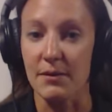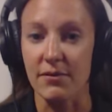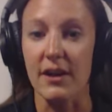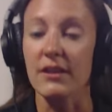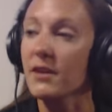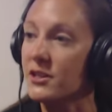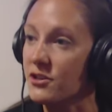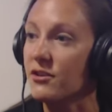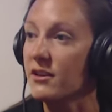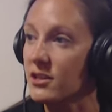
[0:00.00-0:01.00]
and find the
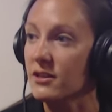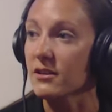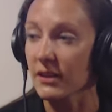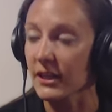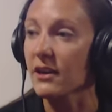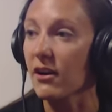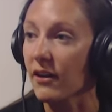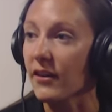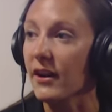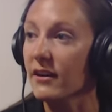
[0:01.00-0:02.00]
registration link
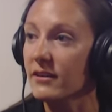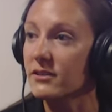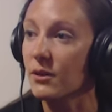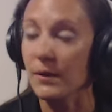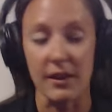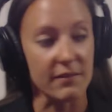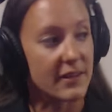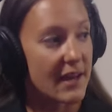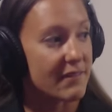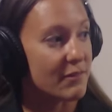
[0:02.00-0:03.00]
on there. So we'd love
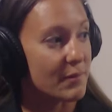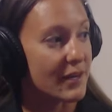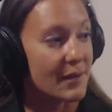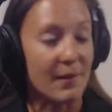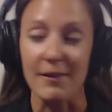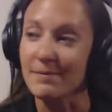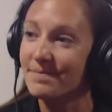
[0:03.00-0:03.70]
to have everybody come out.